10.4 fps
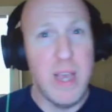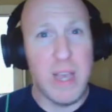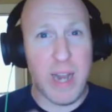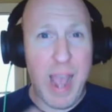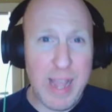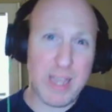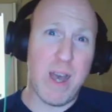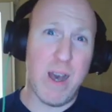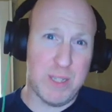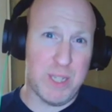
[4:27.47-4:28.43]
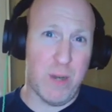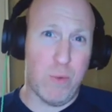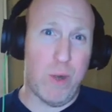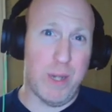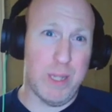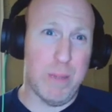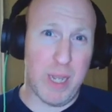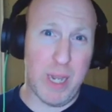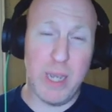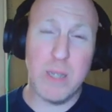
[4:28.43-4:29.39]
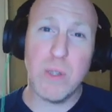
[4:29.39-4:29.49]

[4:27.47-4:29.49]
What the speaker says: It had the content warning in the beginning,